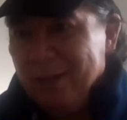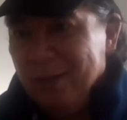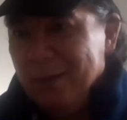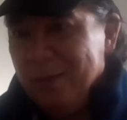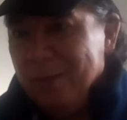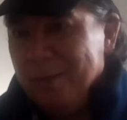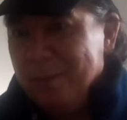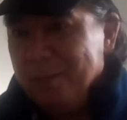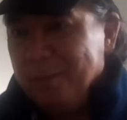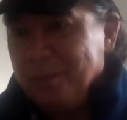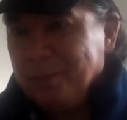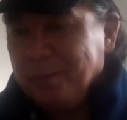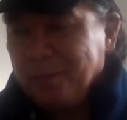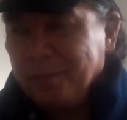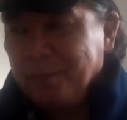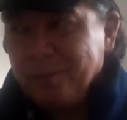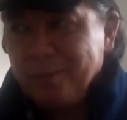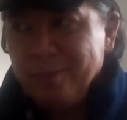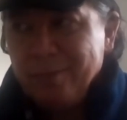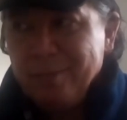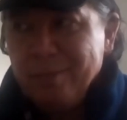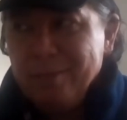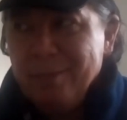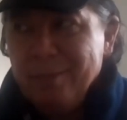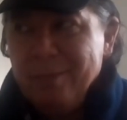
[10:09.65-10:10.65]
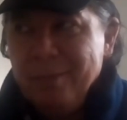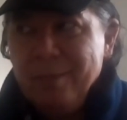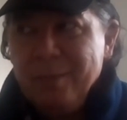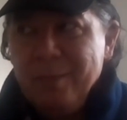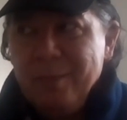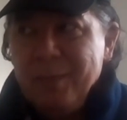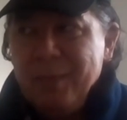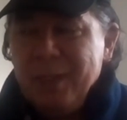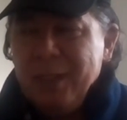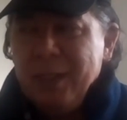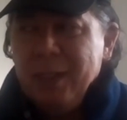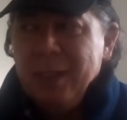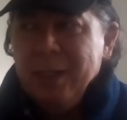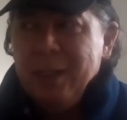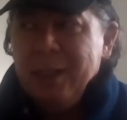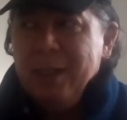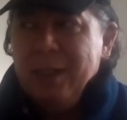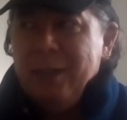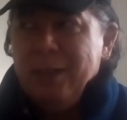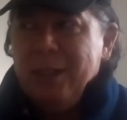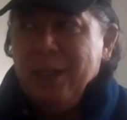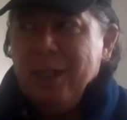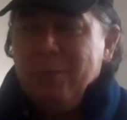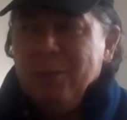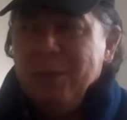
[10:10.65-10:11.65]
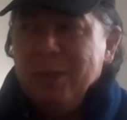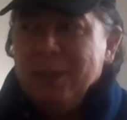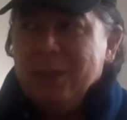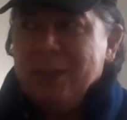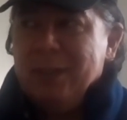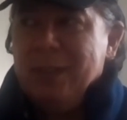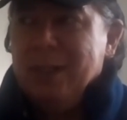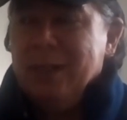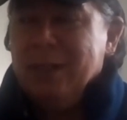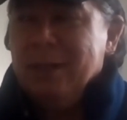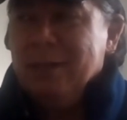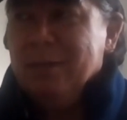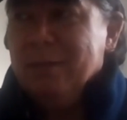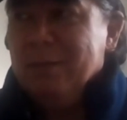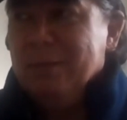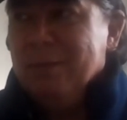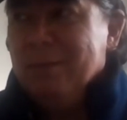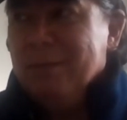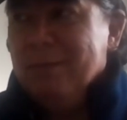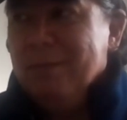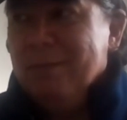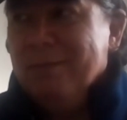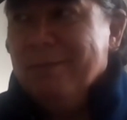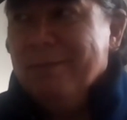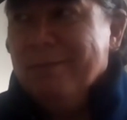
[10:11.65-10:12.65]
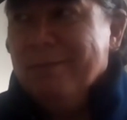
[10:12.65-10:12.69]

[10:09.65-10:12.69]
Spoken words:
So there was a